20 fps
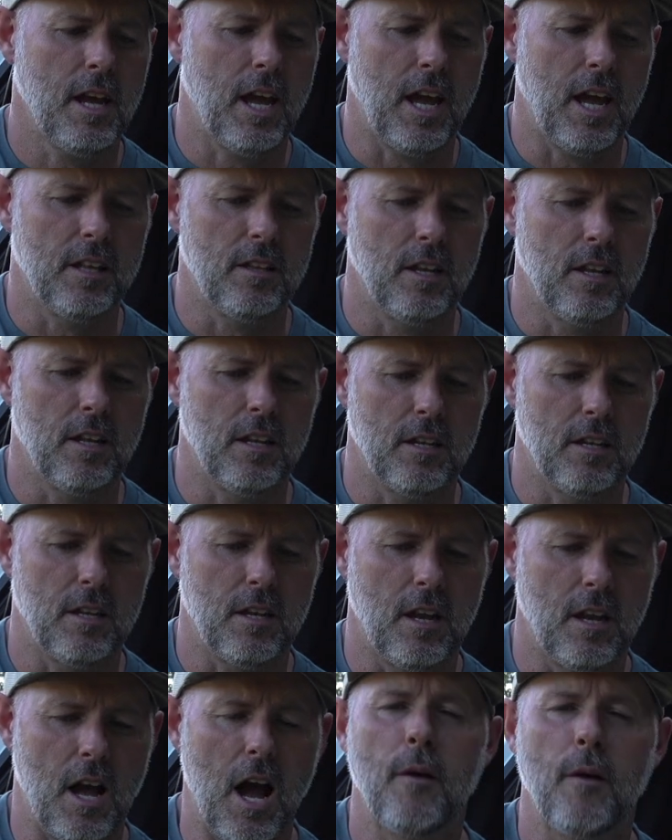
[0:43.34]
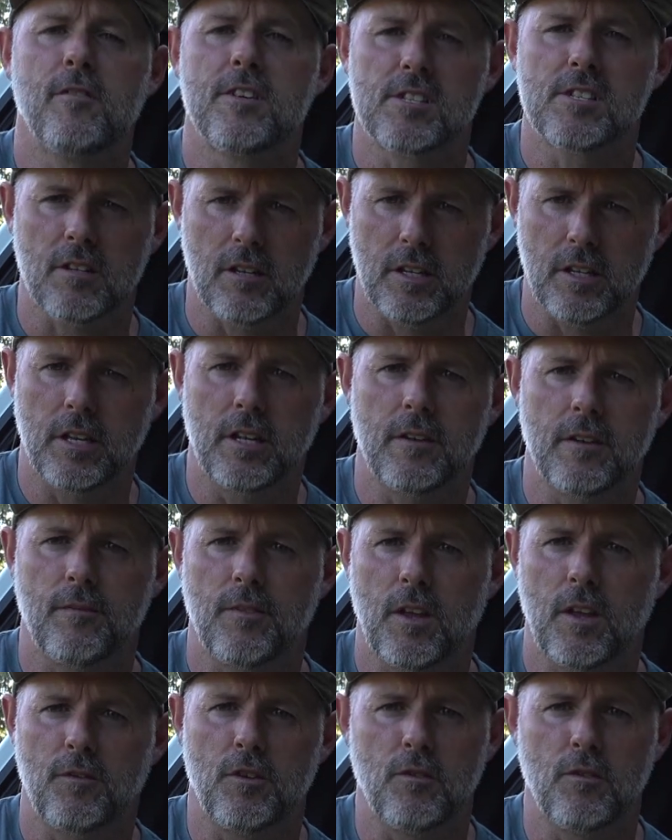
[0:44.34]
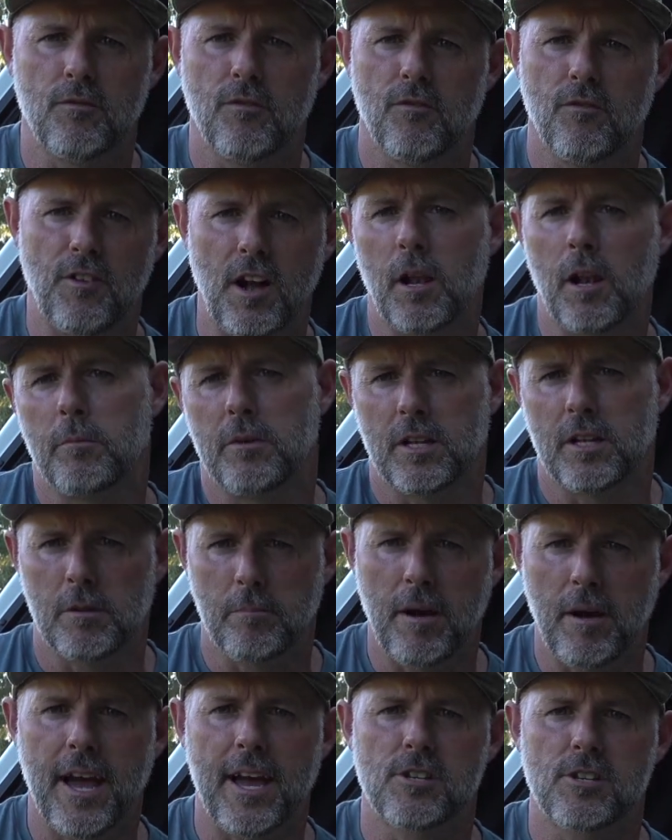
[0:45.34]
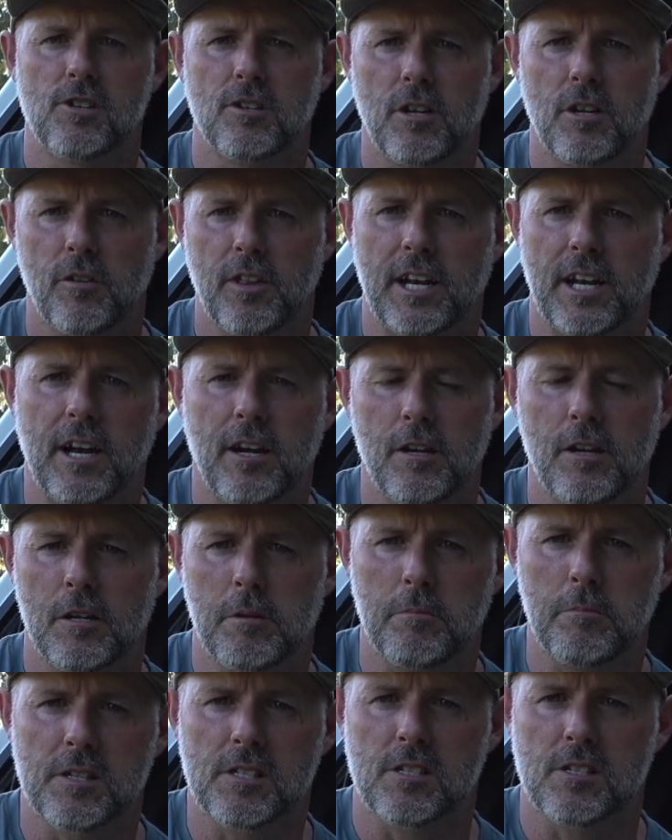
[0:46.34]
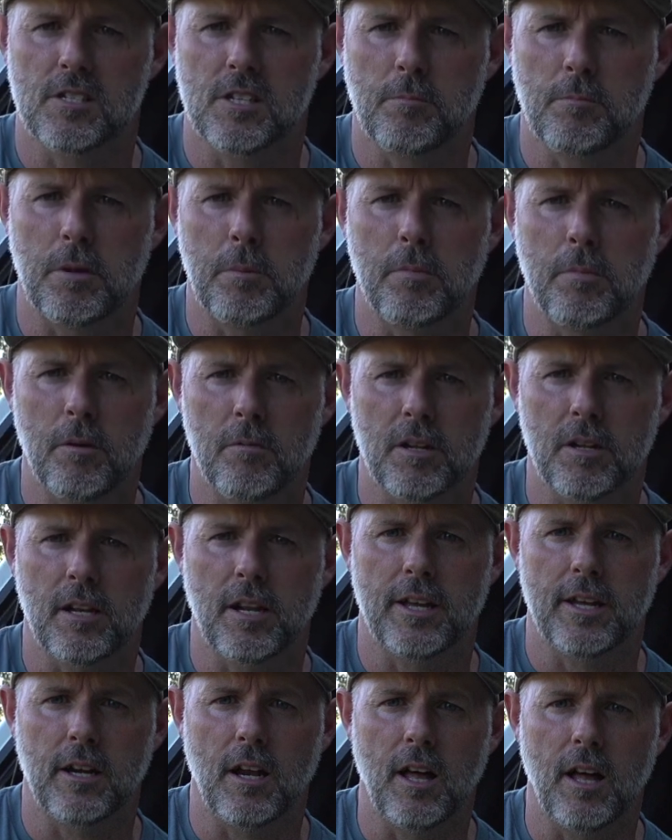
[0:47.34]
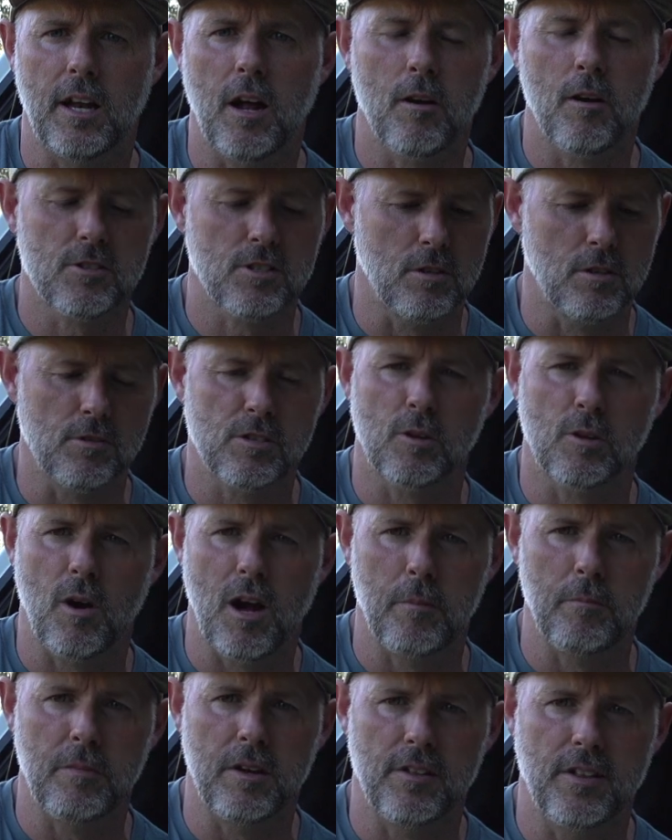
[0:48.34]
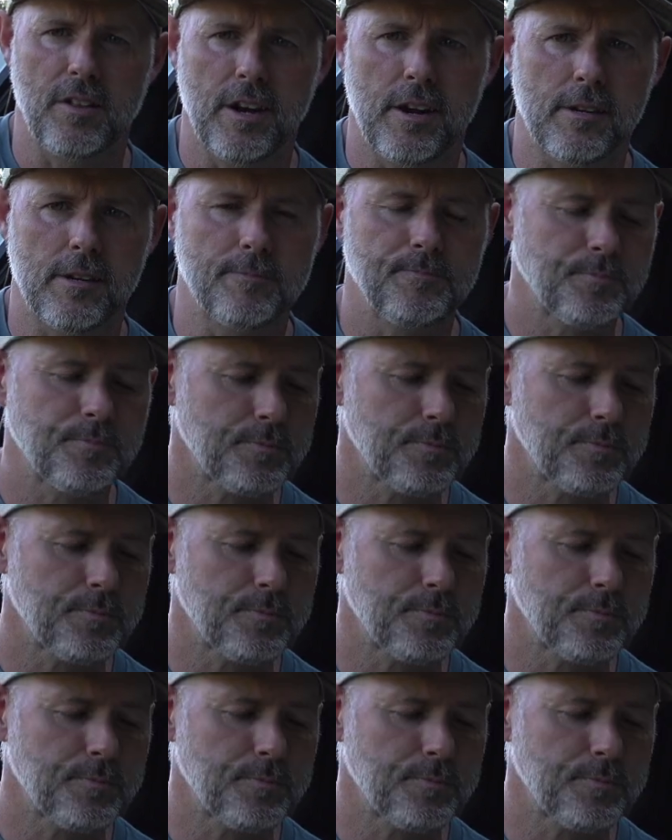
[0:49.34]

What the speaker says: And then obviously, if you've followed me in the past, you know that I hunt Mississippi public land a lot also, so I'll be there.